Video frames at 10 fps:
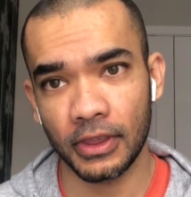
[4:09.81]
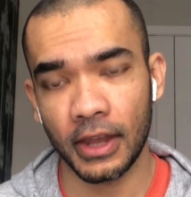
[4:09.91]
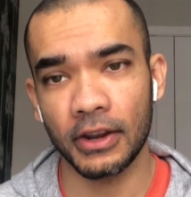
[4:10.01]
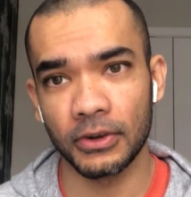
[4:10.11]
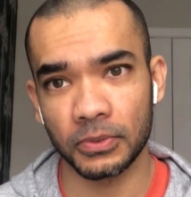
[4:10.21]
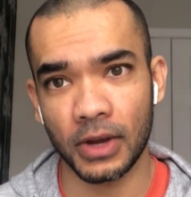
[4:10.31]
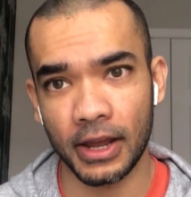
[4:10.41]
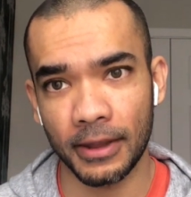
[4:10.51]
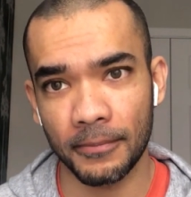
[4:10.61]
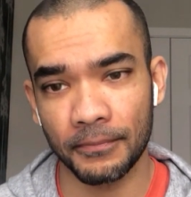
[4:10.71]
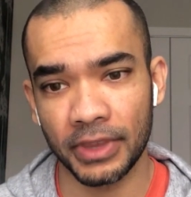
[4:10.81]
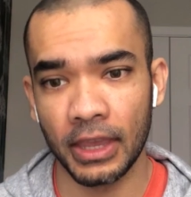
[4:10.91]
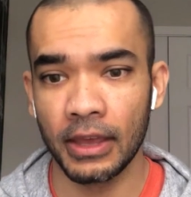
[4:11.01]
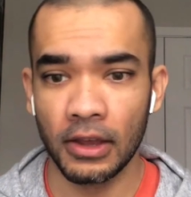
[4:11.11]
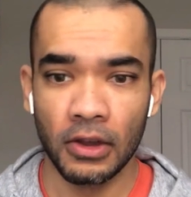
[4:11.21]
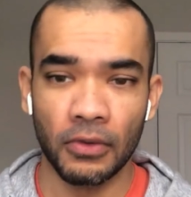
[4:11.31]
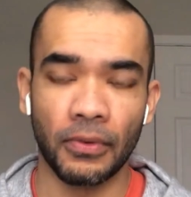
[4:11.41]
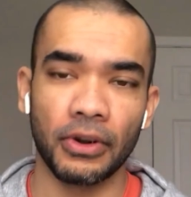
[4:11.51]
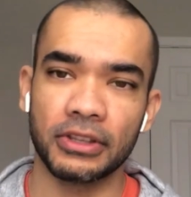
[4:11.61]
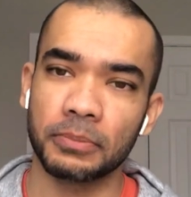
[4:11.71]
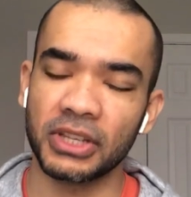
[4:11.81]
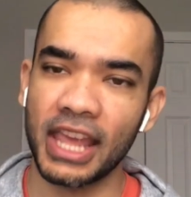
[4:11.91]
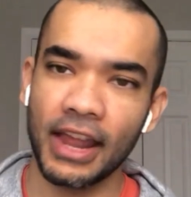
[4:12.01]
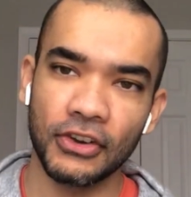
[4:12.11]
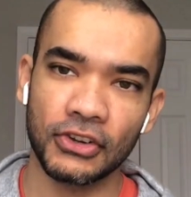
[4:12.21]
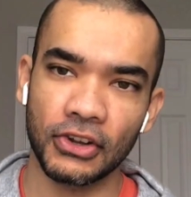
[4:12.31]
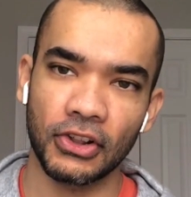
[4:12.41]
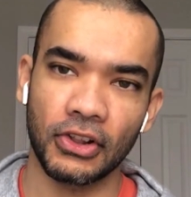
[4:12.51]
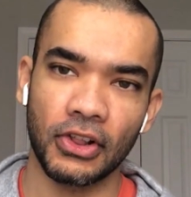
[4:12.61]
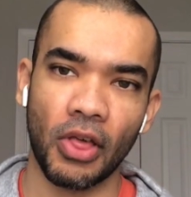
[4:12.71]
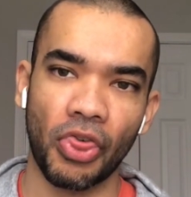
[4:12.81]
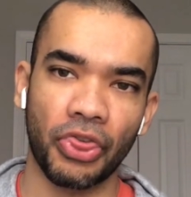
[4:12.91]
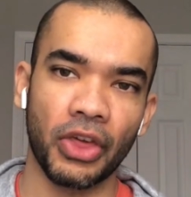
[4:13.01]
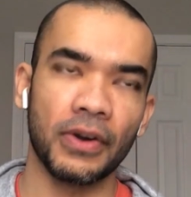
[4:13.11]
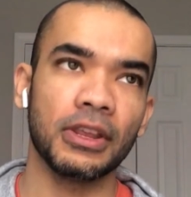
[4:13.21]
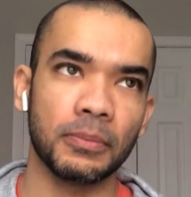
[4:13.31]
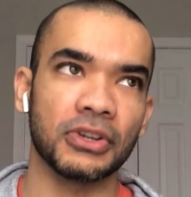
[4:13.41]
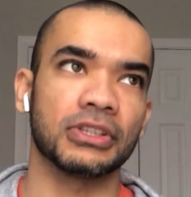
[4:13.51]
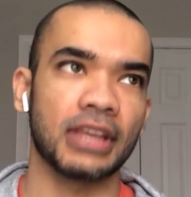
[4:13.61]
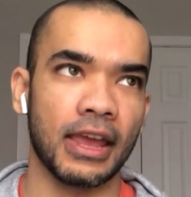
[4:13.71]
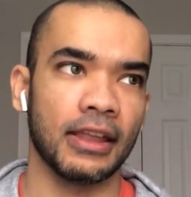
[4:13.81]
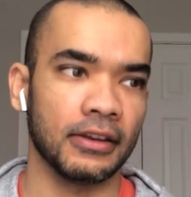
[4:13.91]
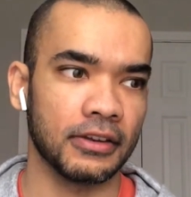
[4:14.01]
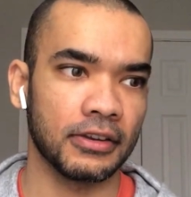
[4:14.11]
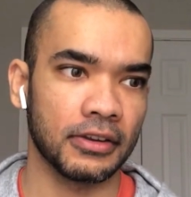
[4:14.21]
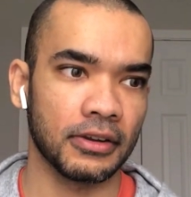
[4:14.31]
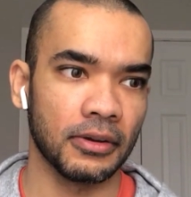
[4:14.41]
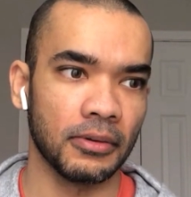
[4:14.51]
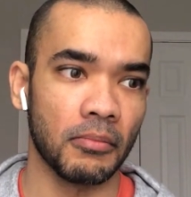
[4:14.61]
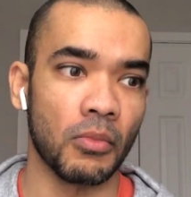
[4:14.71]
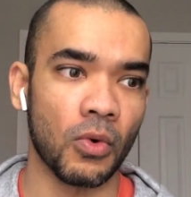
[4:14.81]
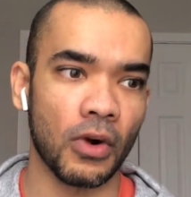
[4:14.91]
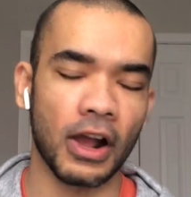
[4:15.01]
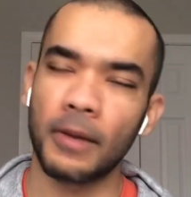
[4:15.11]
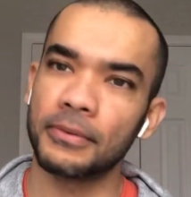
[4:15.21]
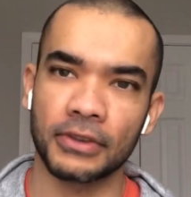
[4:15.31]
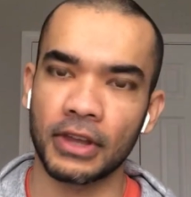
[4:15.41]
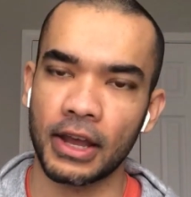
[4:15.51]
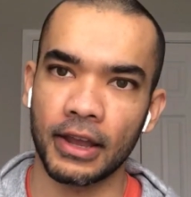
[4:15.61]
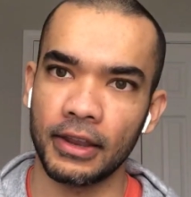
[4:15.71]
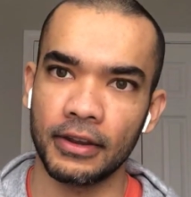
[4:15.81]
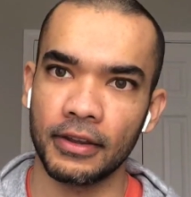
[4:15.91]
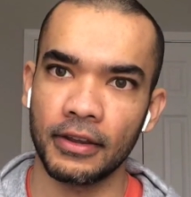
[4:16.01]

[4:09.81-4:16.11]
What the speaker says: And here's why. For this potential 30% more upside,